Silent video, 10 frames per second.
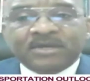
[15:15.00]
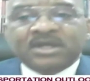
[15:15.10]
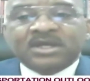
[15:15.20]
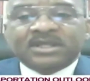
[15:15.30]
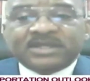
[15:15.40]

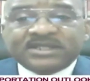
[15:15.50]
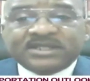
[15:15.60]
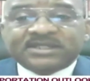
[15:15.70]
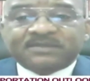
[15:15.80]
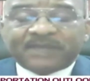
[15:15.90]

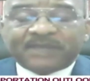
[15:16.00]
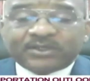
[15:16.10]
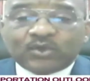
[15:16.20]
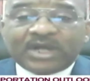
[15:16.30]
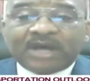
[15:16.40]
these
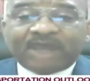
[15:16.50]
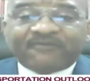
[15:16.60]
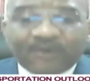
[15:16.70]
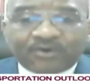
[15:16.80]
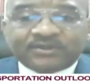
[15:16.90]
particular
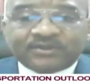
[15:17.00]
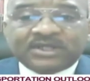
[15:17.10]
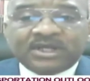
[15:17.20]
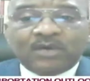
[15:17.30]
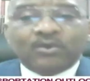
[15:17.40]
funds
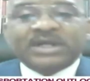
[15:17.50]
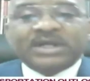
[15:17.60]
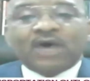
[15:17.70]
will now